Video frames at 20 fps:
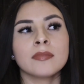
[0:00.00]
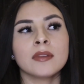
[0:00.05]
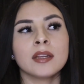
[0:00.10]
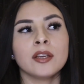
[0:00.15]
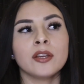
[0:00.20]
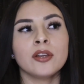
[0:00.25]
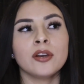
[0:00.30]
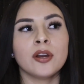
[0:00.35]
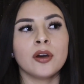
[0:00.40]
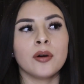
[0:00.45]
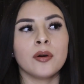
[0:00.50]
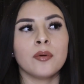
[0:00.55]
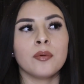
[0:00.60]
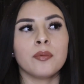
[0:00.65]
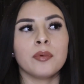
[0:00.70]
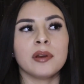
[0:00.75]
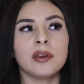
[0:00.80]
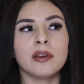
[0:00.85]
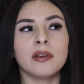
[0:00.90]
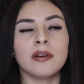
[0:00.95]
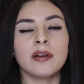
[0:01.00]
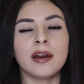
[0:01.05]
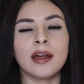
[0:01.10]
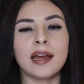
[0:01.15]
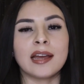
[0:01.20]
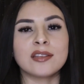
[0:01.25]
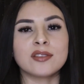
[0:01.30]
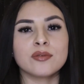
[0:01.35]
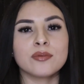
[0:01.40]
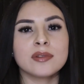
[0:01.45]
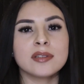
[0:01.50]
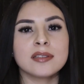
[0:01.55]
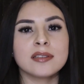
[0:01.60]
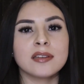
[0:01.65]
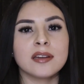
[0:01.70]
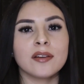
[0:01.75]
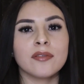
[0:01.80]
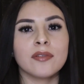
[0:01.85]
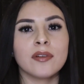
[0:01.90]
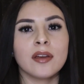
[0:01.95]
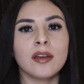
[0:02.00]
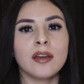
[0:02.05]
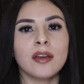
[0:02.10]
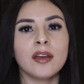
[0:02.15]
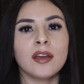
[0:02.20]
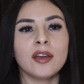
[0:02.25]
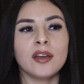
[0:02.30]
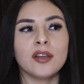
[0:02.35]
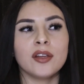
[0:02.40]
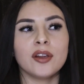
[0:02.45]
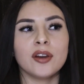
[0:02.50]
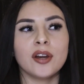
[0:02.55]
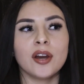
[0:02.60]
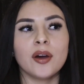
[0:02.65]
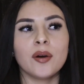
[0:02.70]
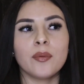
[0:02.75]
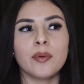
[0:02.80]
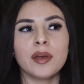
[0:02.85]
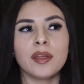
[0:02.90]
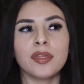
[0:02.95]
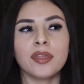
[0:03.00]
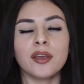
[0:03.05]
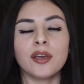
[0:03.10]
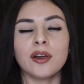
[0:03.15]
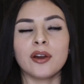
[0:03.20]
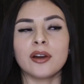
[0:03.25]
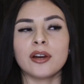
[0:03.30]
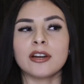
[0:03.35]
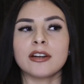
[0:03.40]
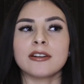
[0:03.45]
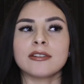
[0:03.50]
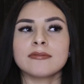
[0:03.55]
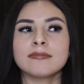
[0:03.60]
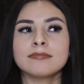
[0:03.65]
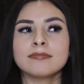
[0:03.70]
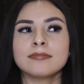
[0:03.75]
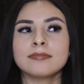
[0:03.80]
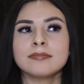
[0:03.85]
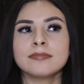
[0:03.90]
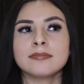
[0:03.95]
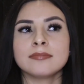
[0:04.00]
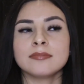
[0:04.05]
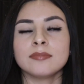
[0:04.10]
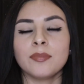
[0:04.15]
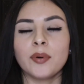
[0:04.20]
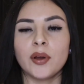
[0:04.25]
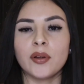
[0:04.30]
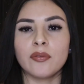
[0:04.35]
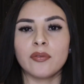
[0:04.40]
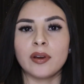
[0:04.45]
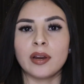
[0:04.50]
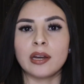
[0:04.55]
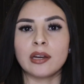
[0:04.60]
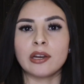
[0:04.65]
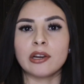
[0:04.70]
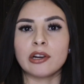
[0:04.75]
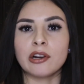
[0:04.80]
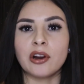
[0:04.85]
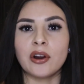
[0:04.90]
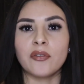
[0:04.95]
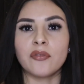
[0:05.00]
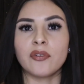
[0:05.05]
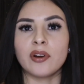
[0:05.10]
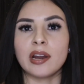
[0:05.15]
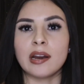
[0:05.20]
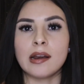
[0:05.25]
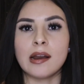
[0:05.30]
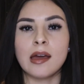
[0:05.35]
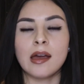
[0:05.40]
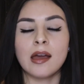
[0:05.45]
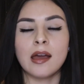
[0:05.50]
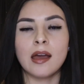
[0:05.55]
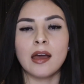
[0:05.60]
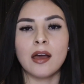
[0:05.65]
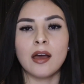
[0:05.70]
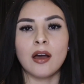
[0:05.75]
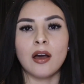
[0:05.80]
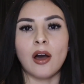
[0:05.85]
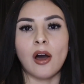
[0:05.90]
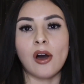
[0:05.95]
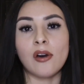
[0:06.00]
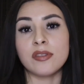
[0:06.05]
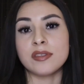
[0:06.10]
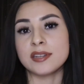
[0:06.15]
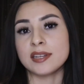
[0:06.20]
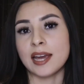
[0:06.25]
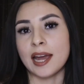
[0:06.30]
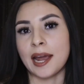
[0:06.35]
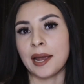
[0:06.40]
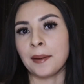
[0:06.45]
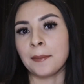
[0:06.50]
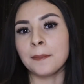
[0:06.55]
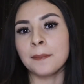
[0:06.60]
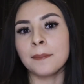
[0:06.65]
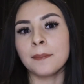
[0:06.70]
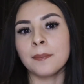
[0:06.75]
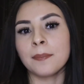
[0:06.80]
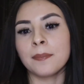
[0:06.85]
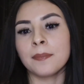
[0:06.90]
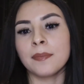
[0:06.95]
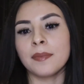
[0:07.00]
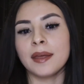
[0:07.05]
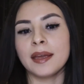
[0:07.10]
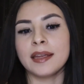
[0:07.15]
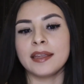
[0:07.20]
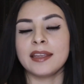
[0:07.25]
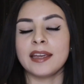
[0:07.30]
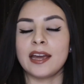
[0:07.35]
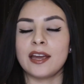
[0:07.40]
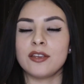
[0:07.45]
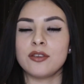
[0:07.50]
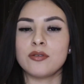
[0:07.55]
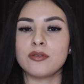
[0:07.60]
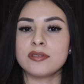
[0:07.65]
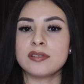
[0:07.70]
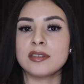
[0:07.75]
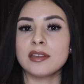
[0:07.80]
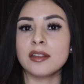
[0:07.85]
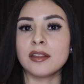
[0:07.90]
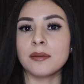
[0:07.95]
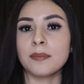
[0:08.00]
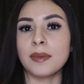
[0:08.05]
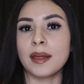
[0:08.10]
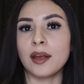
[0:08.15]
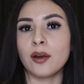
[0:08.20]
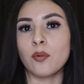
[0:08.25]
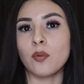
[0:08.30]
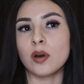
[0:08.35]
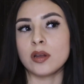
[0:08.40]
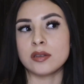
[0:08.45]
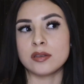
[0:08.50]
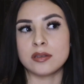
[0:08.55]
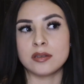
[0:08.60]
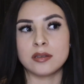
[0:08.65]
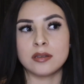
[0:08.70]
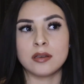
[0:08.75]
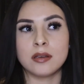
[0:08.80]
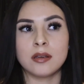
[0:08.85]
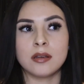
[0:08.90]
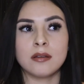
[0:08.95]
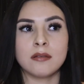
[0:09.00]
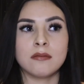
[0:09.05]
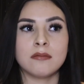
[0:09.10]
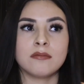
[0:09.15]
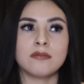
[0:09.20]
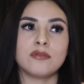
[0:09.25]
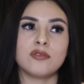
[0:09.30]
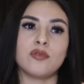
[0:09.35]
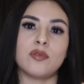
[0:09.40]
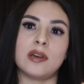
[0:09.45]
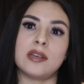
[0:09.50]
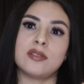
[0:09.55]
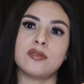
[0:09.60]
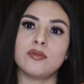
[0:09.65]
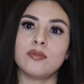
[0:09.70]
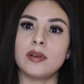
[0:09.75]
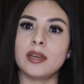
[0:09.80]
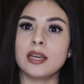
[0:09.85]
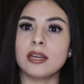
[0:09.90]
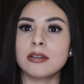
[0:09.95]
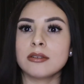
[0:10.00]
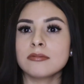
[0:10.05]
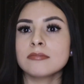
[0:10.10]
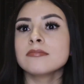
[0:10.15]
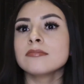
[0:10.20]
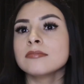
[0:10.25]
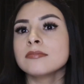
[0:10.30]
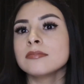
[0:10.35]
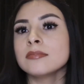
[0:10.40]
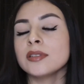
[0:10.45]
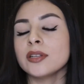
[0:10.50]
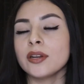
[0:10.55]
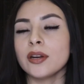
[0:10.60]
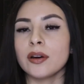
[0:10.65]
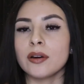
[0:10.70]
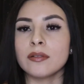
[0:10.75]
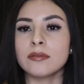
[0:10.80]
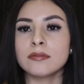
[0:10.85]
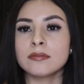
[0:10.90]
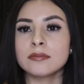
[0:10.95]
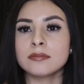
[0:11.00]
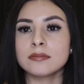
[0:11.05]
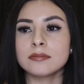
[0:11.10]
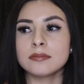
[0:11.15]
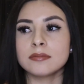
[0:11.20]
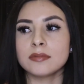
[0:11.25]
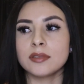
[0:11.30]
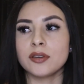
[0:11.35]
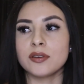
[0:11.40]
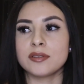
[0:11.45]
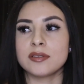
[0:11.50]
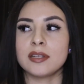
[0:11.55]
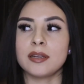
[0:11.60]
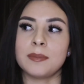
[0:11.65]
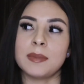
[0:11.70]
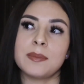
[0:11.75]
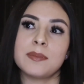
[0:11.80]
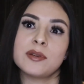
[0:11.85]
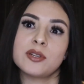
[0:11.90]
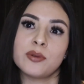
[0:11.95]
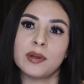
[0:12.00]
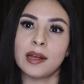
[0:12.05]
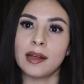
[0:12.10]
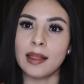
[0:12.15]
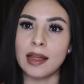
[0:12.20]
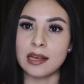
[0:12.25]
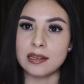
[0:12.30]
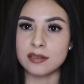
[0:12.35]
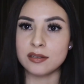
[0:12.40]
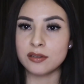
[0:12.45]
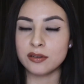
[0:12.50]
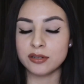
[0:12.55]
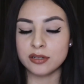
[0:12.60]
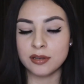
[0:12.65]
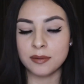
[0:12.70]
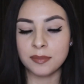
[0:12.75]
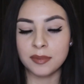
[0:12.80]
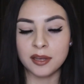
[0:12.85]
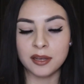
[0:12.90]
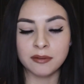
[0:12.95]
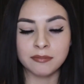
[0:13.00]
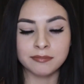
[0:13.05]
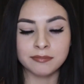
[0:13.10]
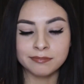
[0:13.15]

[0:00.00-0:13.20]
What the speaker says: you know, when you're in high school and stuff, you're not with your boyfriend, your girlfriend all the time. Like, yeah, you'll see them like once, twice a week, you know. You'll see them in between classes or something.